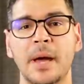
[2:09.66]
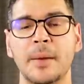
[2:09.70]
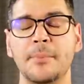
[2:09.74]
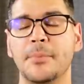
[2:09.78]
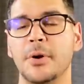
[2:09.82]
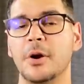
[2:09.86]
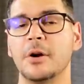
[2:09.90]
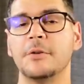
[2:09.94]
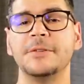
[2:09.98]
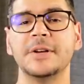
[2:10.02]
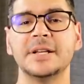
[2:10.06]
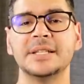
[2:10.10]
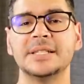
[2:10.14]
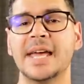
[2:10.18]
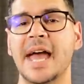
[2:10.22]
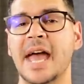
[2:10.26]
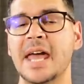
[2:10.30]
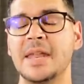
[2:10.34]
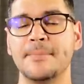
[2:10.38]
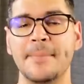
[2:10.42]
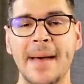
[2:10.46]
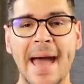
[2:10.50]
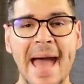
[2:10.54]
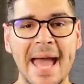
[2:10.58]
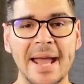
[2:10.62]
by Perfect
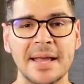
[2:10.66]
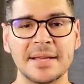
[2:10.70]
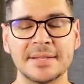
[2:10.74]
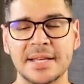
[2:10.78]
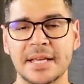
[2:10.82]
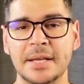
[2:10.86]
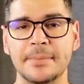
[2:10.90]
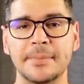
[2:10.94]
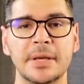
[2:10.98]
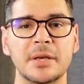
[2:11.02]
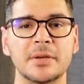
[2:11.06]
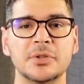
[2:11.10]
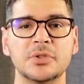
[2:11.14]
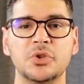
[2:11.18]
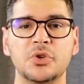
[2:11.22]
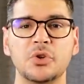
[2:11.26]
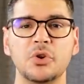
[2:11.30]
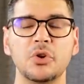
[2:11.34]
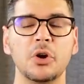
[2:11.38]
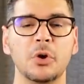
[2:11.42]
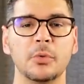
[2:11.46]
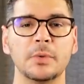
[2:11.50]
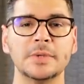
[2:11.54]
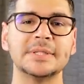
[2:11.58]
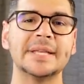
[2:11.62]
10 magazine because
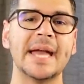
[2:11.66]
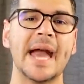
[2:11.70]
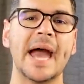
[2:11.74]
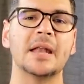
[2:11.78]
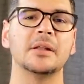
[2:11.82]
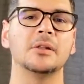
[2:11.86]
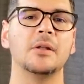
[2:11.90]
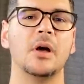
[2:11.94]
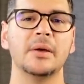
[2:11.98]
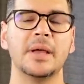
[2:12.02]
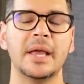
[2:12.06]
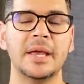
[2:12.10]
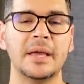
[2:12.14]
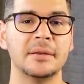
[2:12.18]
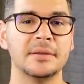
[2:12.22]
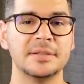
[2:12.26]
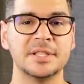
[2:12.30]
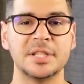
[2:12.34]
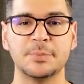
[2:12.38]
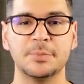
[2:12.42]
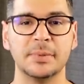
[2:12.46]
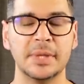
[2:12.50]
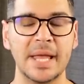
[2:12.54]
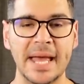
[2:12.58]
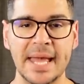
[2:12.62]
Google was cataloging and
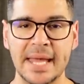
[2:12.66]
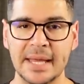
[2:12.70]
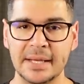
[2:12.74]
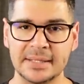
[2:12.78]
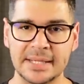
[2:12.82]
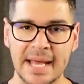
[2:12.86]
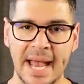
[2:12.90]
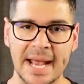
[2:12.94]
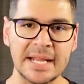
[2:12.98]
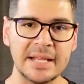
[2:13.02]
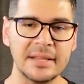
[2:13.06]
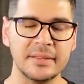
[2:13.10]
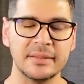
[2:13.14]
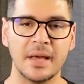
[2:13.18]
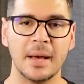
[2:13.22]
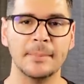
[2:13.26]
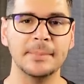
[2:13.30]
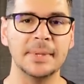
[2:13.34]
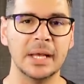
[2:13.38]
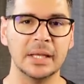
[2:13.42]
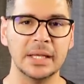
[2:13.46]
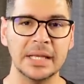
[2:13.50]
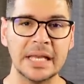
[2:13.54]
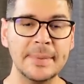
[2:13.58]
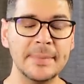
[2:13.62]
displaying tiny
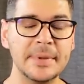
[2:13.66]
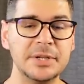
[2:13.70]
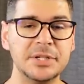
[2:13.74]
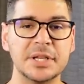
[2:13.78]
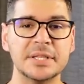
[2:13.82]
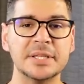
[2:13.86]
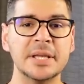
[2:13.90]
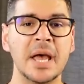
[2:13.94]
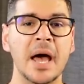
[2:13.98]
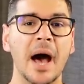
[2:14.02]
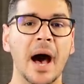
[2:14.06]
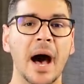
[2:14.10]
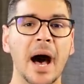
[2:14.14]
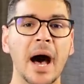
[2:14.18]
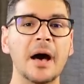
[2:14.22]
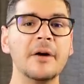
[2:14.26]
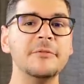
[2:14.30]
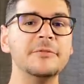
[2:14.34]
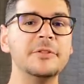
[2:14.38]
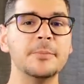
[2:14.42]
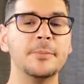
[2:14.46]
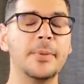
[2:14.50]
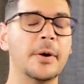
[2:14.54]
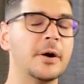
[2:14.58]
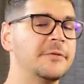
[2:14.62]
thumbnail images
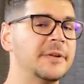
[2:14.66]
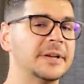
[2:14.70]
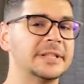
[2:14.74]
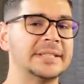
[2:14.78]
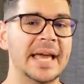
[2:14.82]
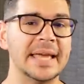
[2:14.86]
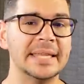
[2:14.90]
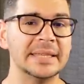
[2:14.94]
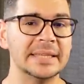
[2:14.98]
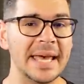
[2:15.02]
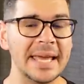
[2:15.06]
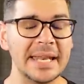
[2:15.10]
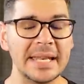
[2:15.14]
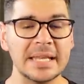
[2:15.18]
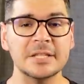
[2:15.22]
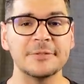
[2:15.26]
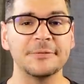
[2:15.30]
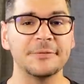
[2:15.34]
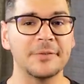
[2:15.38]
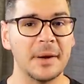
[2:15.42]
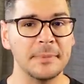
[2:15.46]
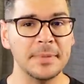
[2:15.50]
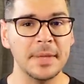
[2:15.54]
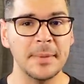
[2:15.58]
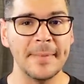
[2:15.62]
of the Perfect 10 ladies
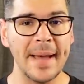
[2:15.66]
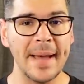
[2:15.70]
from the